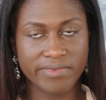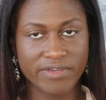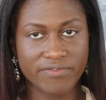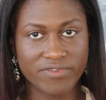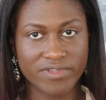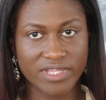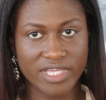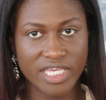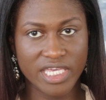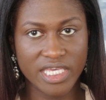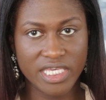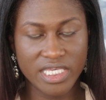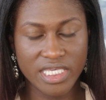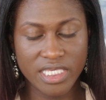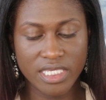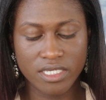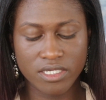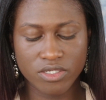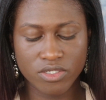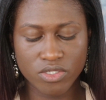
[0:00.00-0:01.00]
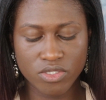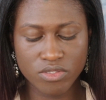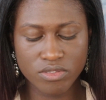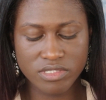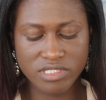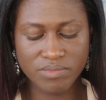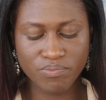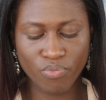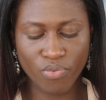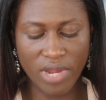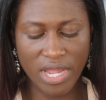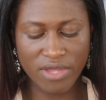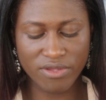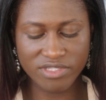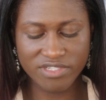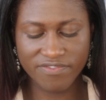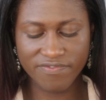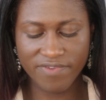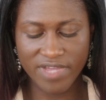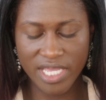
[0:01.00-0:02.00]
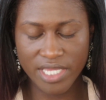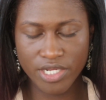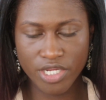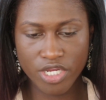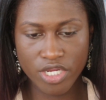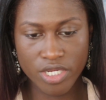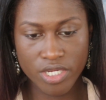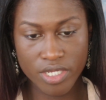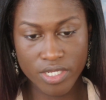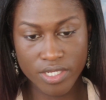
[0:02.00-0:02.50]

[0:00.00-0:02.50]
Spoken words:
Beverly Hills Brow Definer.